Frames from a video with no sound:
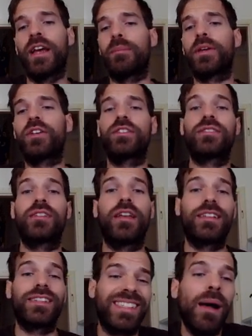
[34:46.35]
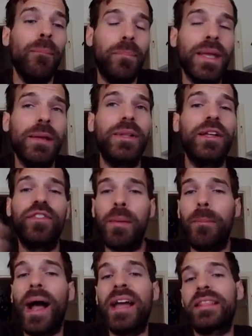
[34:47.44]
because some people, if they
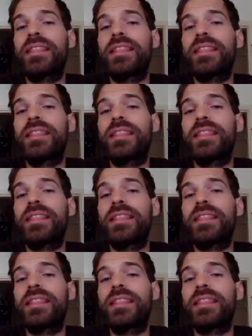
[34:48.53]
buy it,